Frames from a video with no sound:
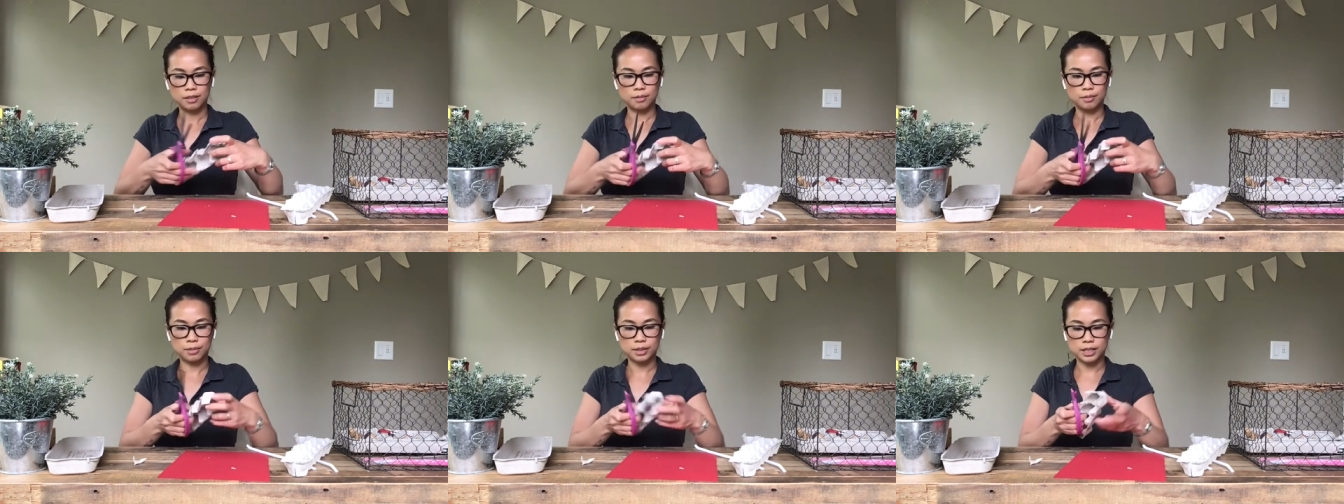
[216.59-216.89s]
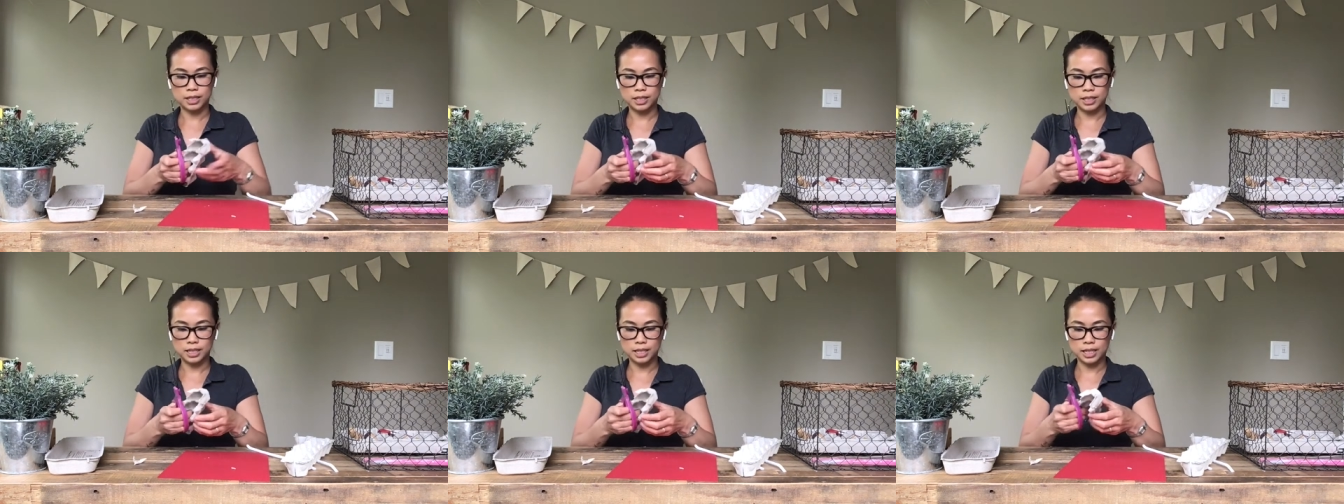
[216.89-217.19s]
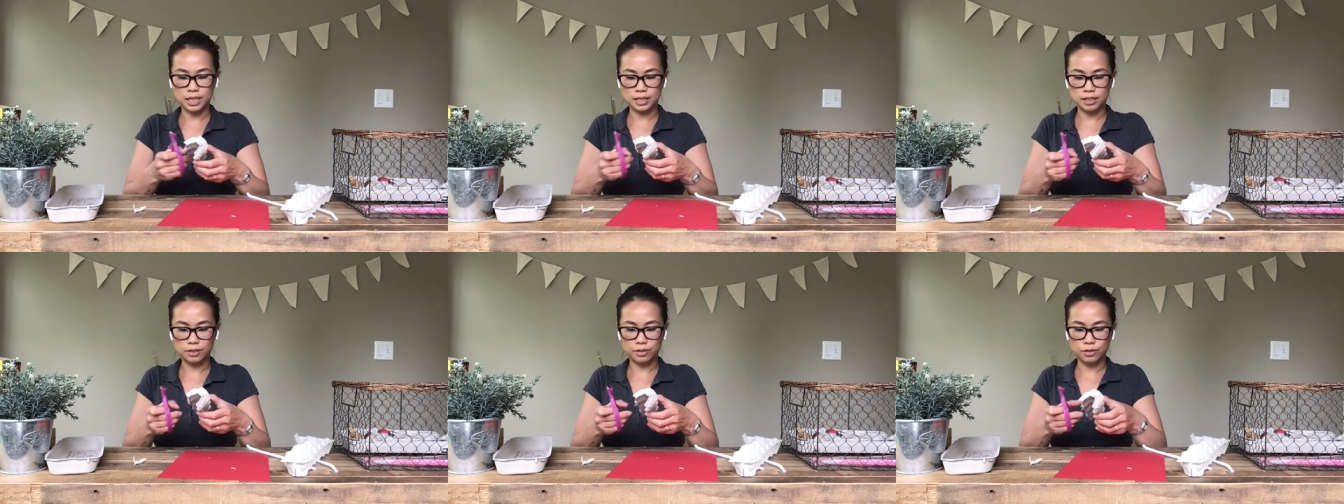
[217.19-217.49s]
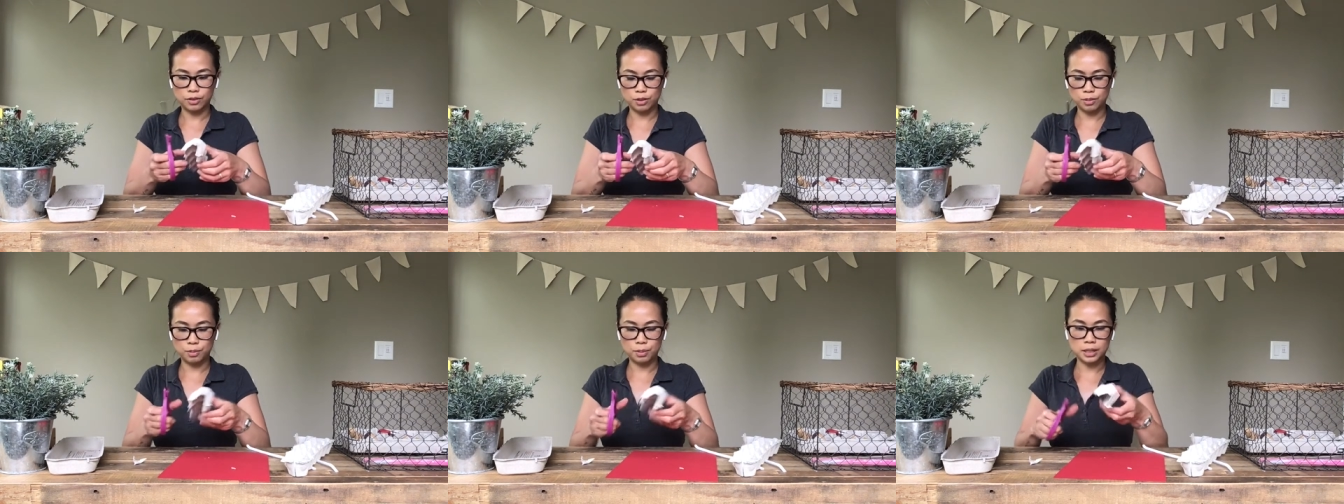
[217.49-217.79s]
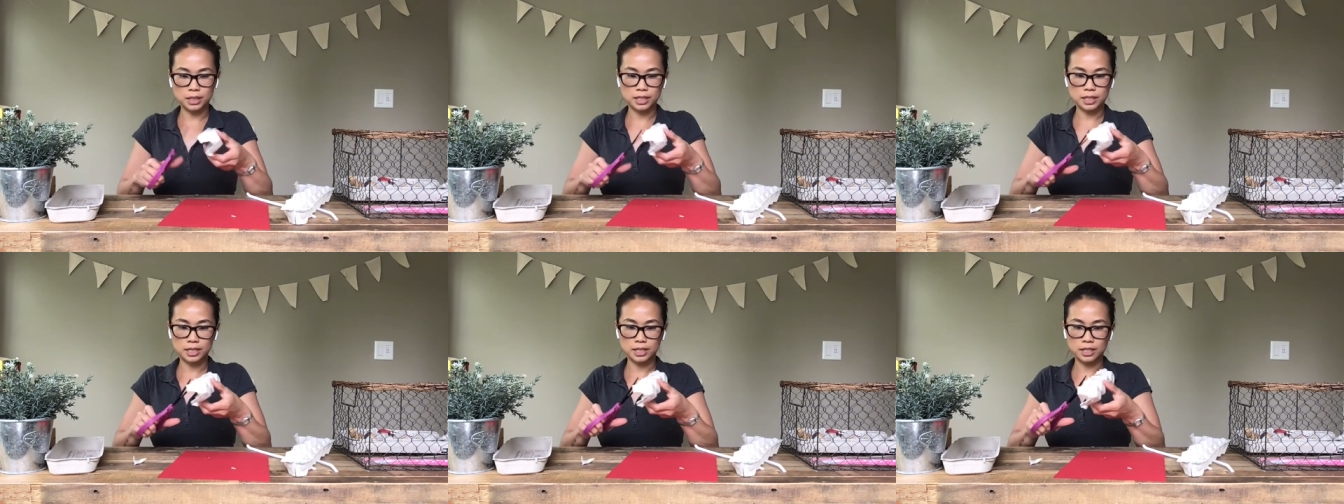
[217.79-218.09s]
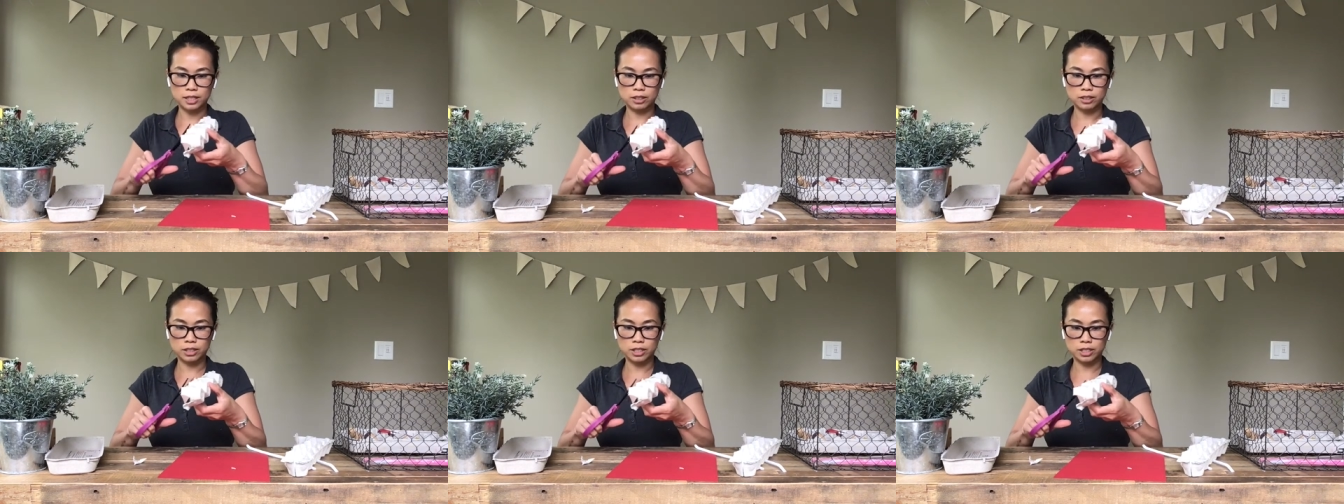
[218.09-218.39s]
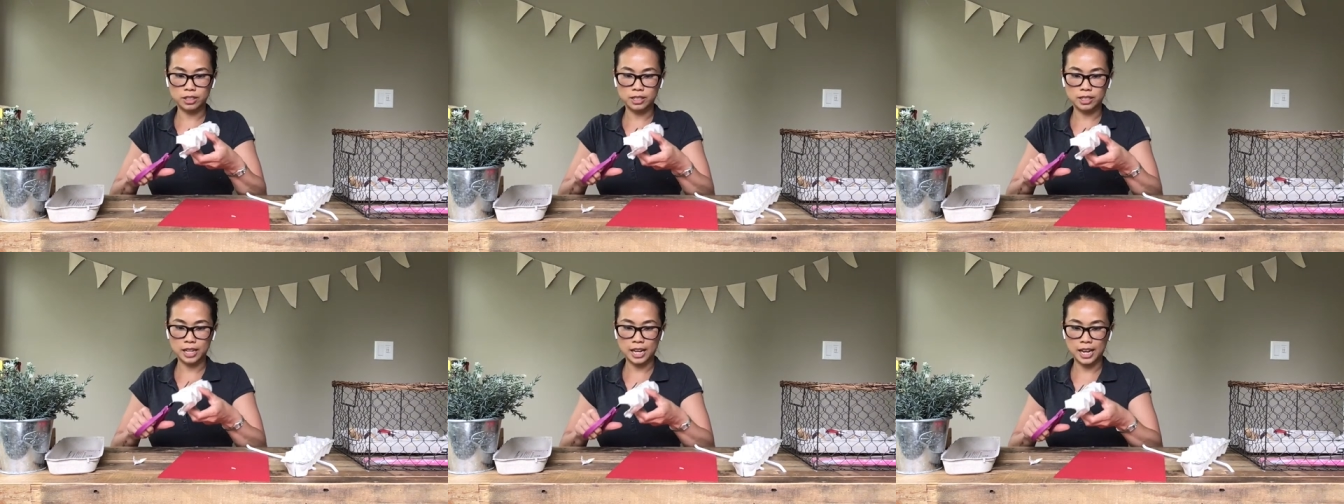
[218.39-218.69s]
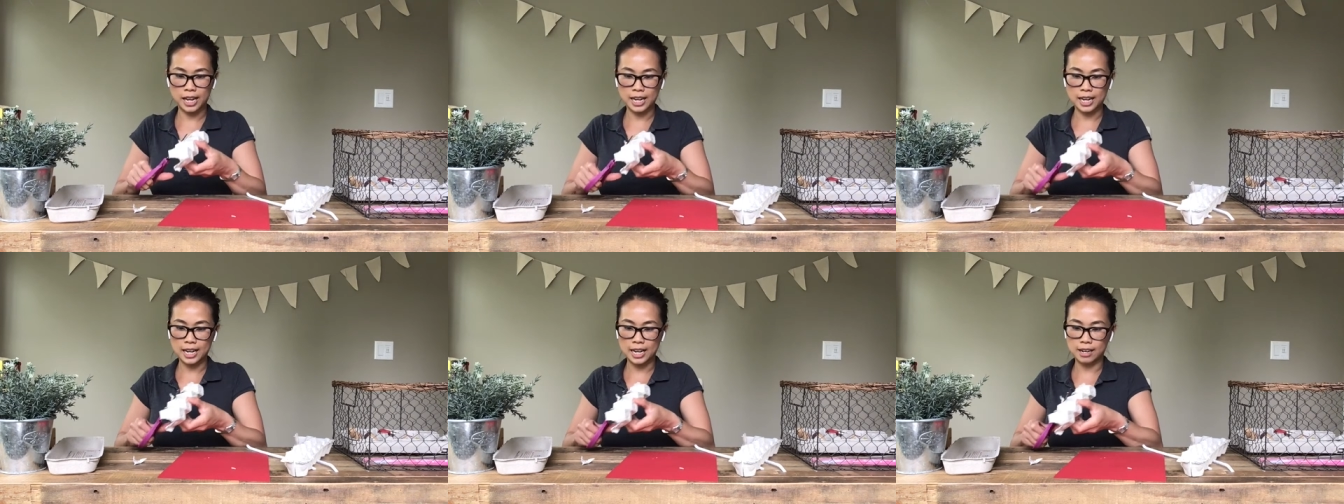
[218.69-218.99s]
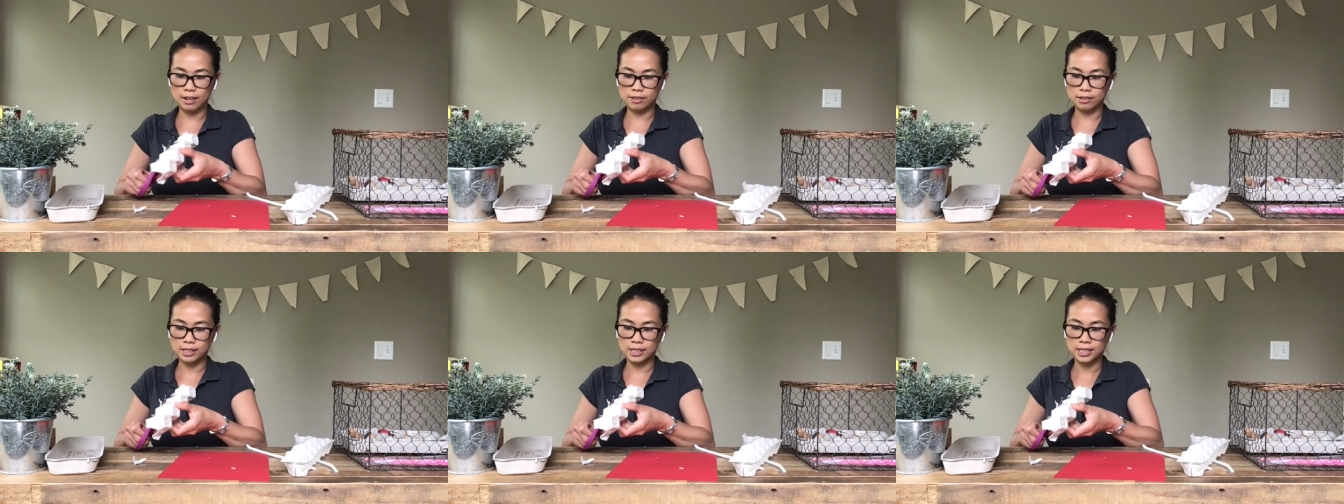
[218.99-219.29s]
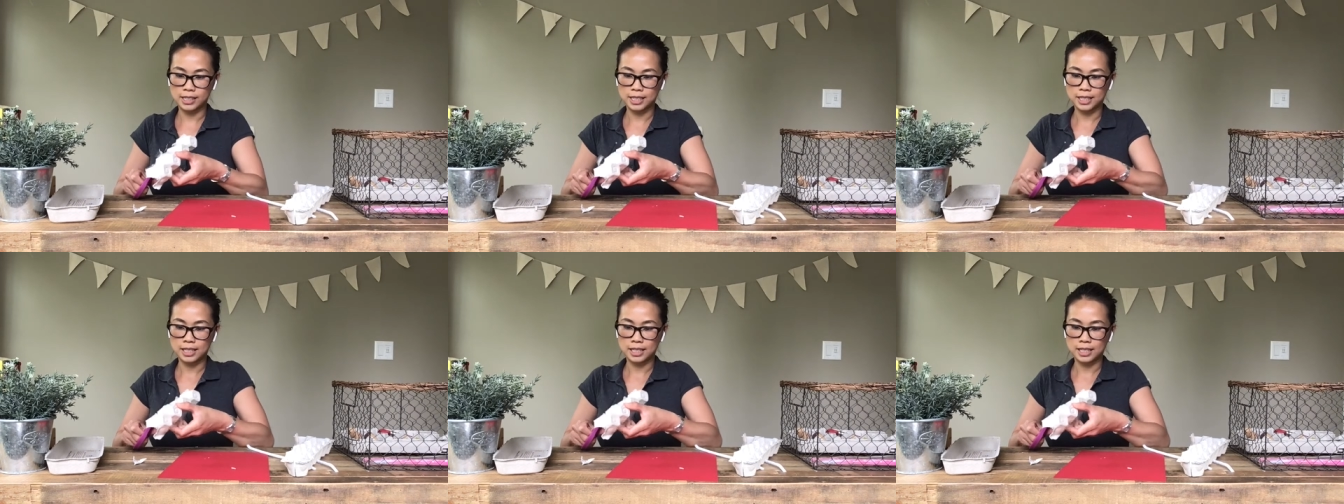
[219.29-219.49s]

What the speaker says: This one has a few pieces that are just hanging out.